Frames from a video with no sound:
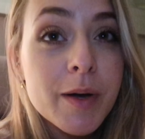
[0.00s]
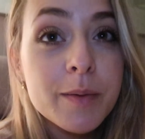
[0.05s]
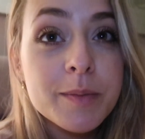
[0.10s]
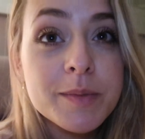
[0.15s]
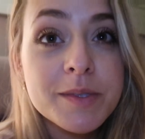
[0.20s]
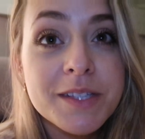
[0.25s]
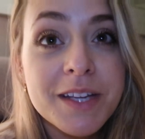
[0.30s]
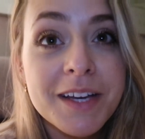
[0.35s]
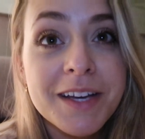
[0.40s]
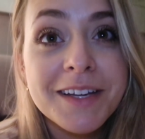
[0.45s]

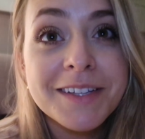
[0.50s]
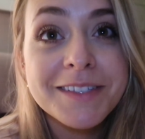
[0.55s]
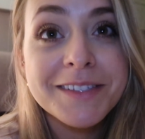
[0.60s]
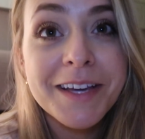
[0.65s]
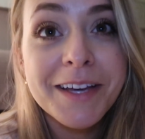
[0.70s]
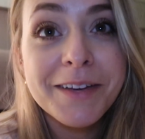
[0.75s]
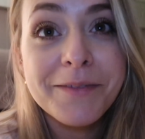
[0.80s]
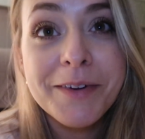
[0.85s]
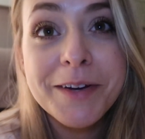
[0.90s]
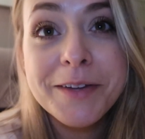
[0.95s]
Upstairs
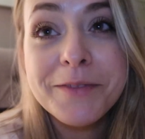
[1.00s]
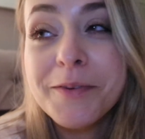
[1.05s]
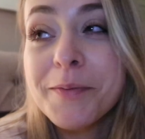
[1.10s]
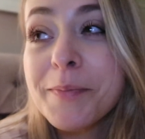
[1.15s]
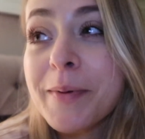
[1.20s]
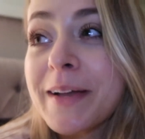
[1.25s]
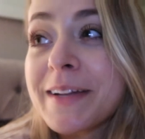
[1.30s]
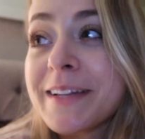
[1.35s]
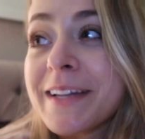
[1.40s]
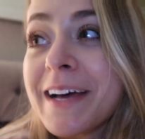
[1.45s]
getting ready for
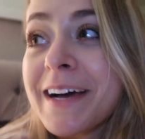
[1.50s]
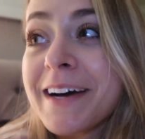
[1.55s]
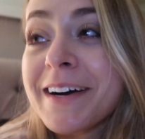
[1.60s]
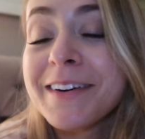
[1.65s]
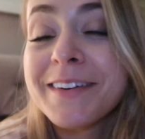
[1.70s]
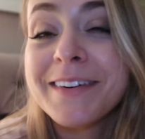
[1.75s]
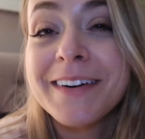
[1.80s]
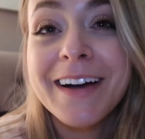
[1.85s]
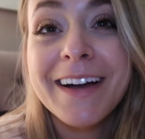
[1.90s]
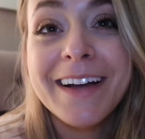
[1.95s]
bed
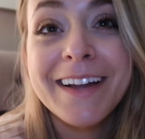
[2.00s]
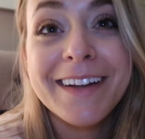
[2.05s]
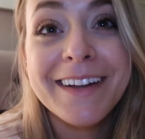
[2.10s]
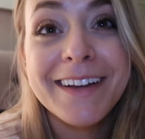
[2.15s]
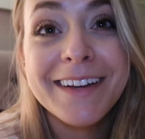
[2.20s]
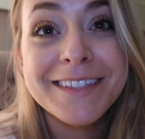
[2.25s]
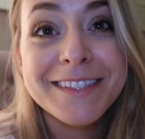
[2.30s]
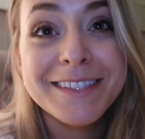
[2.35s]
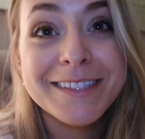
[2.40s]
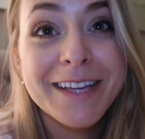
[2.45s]
now, and
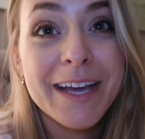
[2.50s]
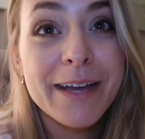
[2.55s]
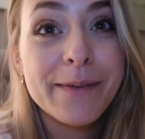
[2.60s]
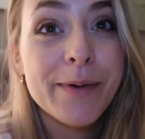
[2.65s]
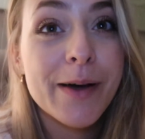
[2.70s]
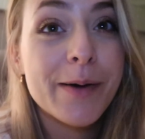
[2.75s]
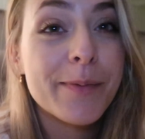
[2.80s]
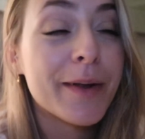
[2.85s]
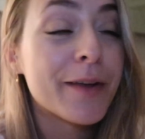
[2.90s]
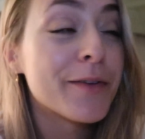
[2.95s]
I just
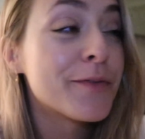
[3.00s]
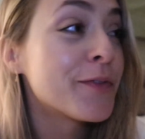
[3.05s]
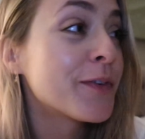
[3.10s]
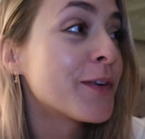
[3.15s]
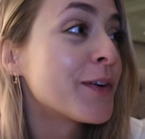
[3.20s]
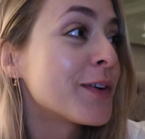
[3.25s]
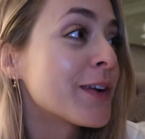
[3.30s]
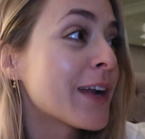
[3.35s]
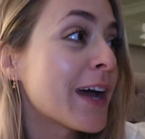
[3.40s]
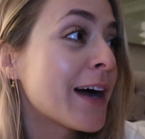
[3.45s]
came up and I've
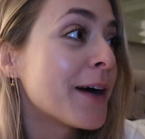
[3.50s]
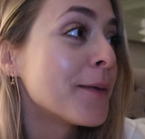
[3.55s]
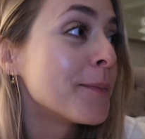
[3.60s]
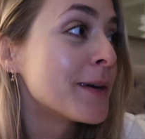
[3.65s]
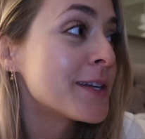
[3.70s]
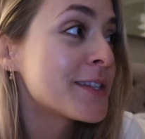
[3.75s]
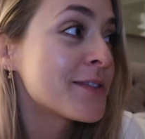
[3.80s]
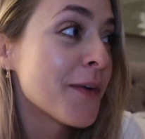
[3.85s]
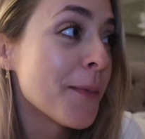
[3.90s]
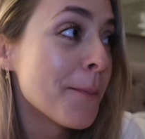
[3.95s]
forgotten how
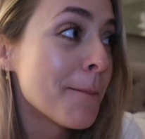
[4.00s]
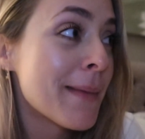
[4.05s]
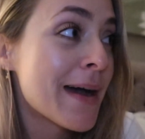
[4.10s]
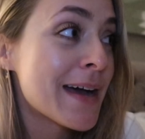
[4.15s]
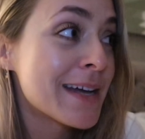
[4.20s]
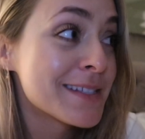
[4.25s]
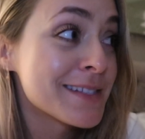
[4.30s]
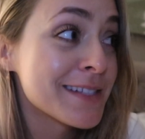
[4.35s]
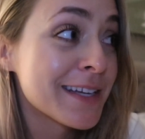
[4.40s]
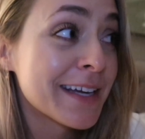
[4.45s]
much of a
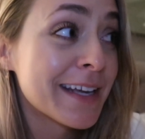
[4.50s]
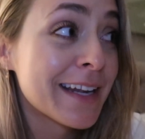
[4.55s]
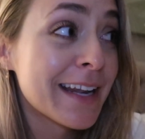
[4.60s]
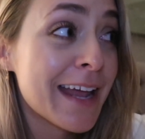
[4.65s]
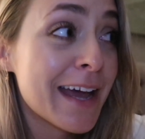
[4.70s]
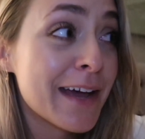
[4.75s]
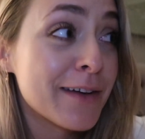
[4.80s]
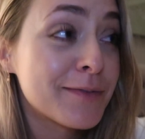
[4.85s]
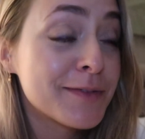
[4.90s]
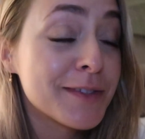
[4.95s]
mess I had
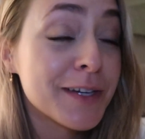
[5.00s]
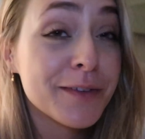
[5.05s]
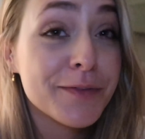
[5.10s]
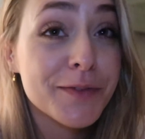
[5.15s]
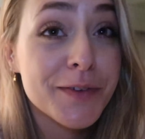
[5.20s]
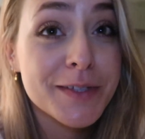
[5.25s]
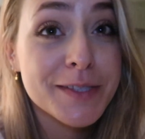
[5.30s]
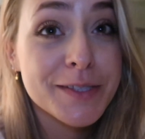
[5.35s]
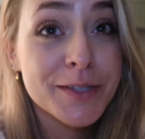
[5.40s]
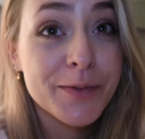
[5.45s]
left
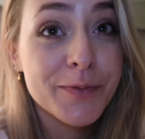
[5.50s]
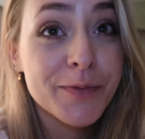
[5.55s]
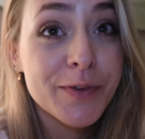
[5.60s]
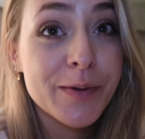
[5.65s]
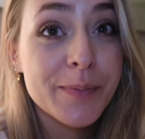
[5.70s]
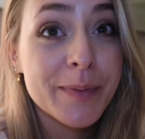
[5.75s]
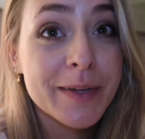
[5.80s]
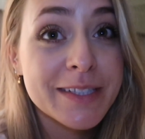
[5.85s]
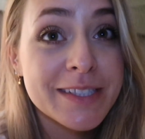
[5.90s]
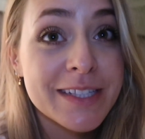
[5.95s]
after I stopped
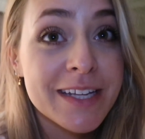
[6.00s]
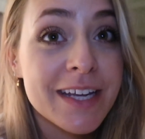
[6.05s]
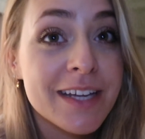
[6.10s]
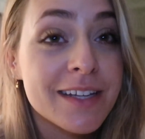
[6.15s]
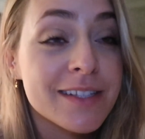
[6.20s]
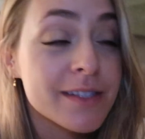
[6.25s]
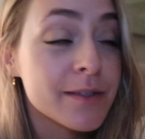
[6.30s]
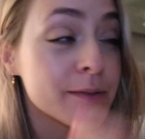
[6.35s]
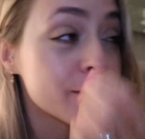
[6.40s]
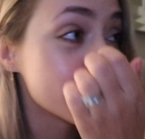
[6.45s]
filming today
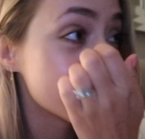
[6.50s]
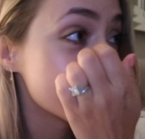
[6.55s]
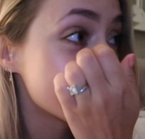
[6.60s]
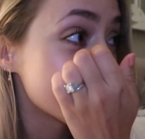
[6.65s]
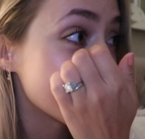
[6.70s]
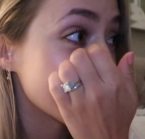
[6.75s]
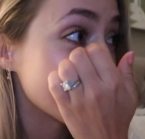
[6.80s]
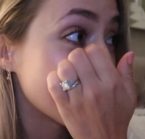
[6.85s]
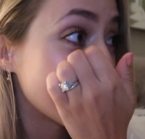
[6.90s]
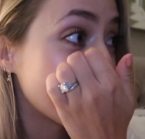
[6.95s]
because I was just
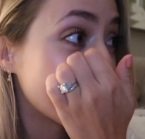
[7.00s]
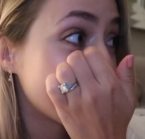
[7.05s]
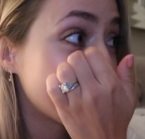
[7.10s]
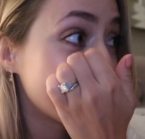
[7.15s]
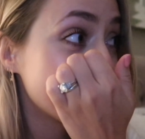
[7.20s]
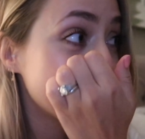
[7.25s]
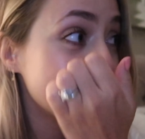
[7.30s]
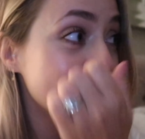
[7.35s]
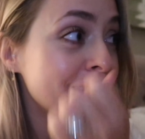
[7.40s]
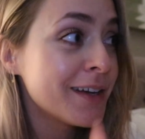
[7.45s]
so
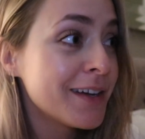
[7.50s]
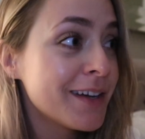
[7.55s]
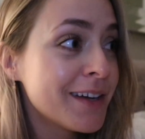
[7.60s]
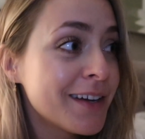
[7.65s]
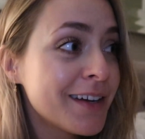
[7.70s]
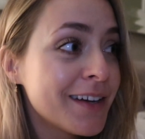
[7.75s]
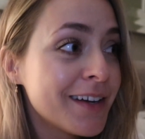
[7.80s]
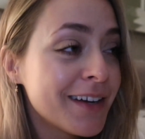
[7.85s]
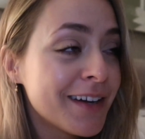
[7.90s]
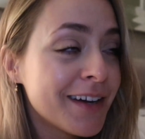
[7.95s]
hot.
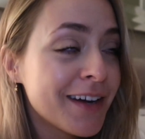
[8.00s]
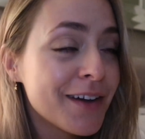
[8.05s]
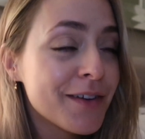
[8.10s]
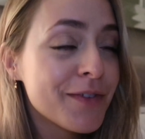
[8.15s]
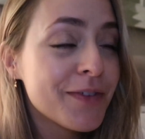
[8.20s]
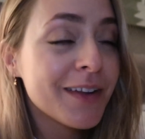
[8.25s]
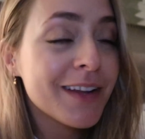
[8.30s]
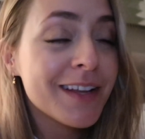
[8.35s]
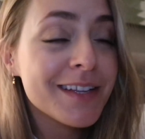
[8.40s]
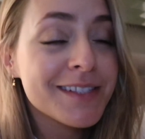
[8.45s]
I
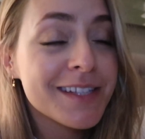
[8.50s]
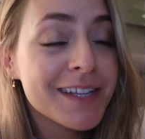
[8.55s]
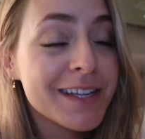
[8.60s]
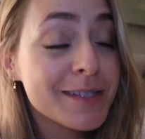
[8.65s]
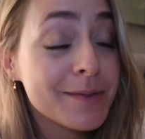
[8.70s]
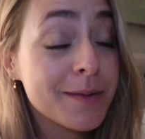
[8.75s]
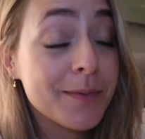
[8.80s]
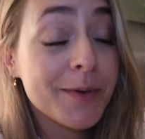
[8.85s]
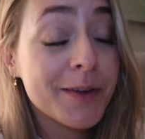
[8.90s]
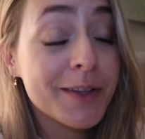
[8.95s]
feel like
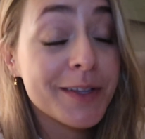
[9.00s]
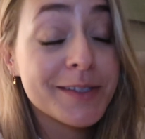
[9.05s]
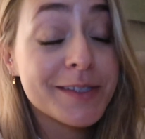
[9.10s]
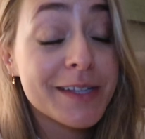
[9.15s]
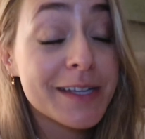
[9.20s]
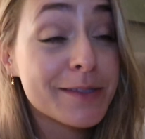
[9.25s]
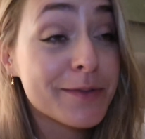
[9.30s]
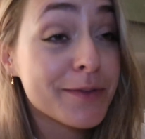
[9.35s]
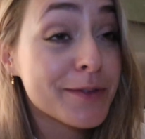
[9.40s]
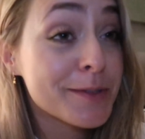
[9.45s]
today's been one of those
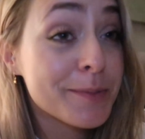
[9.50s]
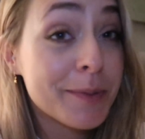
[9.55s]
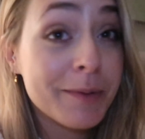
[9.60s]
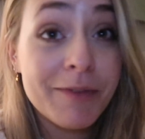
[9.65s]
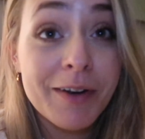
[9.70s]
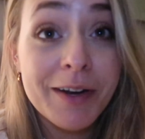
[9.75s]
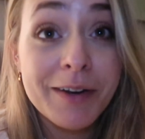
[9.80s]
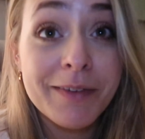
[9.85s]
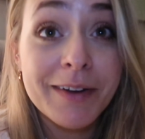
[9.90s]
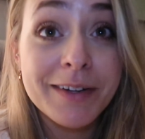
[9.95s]
days where I've just been
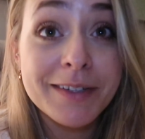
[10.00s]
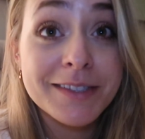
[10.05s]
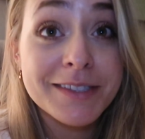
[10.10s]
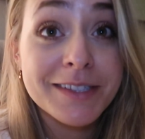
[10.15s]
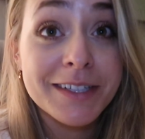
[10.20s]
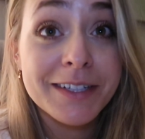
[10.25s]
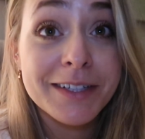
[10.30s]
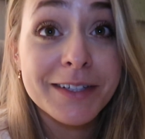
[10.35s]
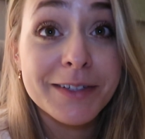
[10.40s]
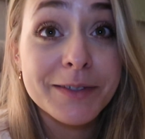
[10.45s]
running around in
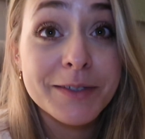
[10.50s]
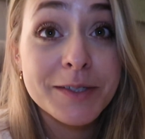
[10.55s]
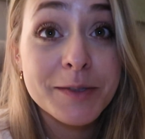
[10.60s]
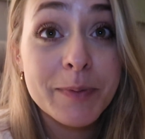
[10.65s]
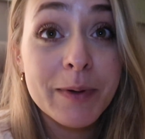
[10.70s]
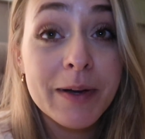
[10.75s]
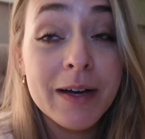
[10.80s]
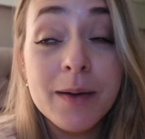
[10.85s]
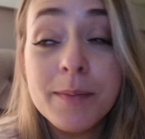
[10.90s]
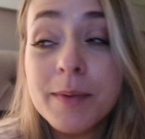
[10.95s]
circles,
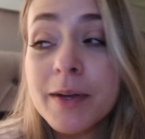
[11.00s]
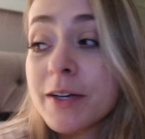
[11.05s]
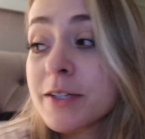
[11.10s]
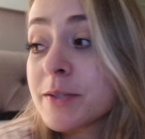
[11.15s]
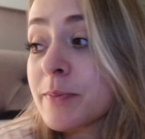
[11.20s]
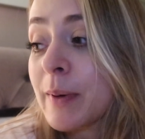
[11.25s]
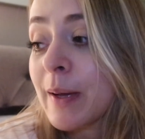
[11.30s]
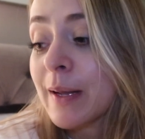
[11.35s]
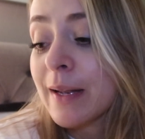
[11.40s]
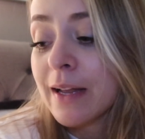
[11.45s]
but I'm gonna go
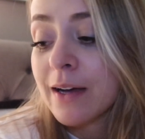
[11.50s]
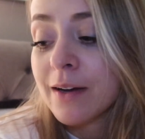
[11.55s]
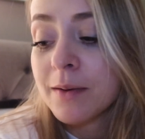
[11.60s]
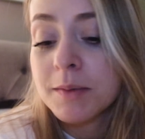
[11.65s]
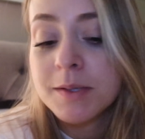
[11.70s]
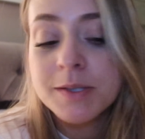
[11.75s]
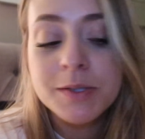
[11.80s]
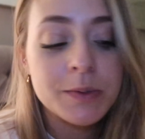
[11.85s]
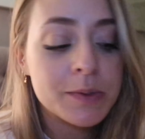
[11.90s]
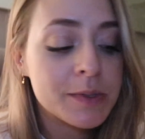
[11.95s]
to bed now. I'm
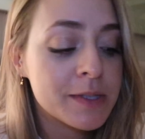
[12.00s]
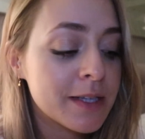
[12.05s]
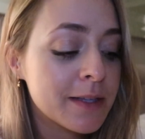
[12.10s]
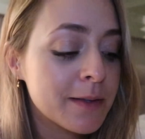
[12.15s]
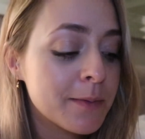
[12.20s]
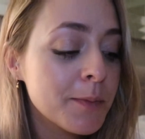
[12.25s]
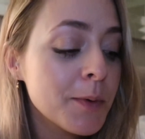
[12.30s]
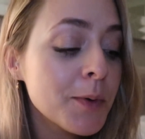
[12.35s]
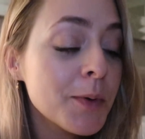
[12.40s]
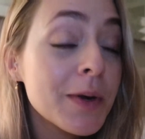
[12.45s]
gonna sauce it in
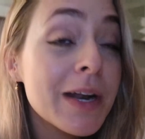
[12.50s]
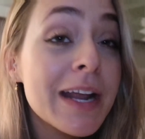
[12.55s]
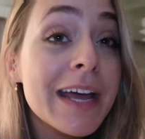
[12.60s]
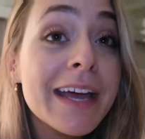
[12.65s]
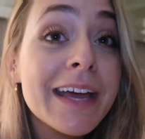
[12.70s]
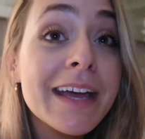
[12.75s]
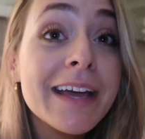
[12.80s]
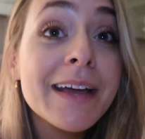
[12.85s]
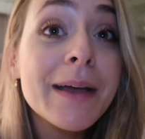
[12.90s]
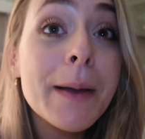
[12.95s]
the
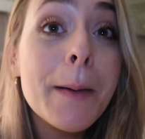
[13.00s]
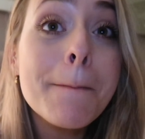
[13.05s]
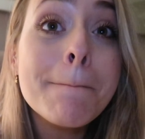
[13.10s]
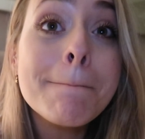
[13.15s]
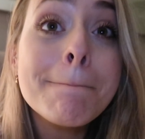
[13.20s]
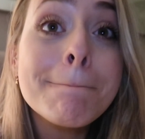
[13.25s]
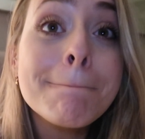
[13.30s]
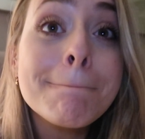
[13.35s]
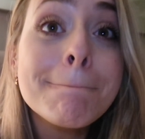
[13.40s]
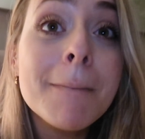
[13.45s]
morning.
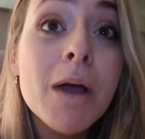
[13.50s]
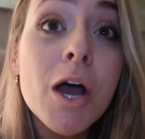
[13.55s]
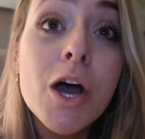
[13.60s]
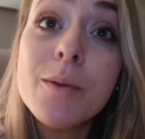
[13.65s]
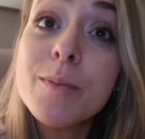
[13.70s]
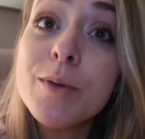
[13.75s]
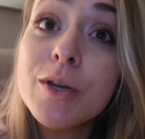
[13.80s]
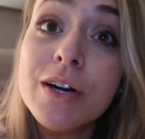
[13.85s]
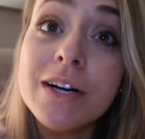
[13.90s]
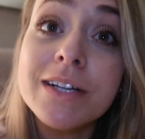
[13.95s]

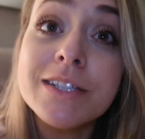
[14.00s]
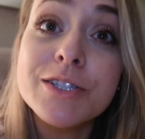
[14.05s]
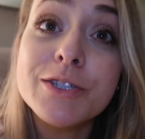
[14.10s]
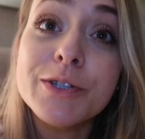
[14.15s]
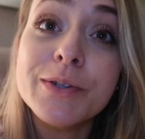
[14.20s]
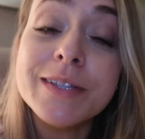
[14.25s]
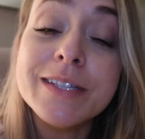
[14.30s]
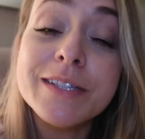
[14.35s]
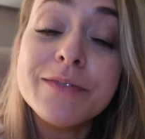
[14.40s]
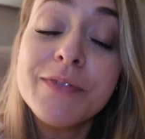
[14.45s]
Hope you guys
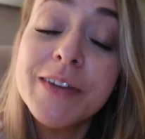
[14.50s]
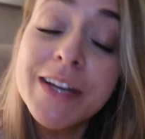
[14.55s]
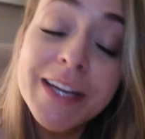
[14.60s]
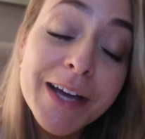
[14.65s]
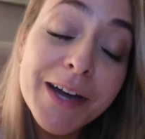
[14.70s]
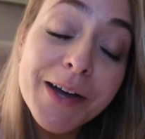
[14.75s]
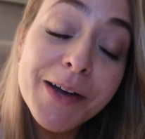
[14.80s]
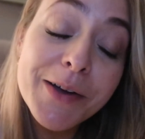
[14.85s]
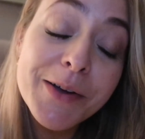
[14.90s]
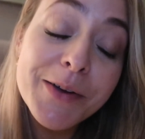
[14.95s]
enjoyed this
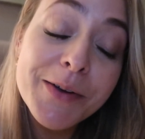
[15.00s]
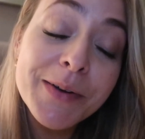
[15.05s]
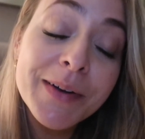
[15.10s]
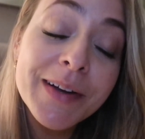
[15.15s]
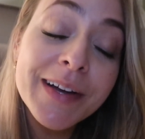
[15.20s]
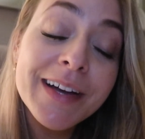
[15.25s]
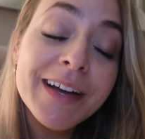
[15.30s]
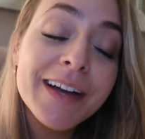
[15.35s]
video.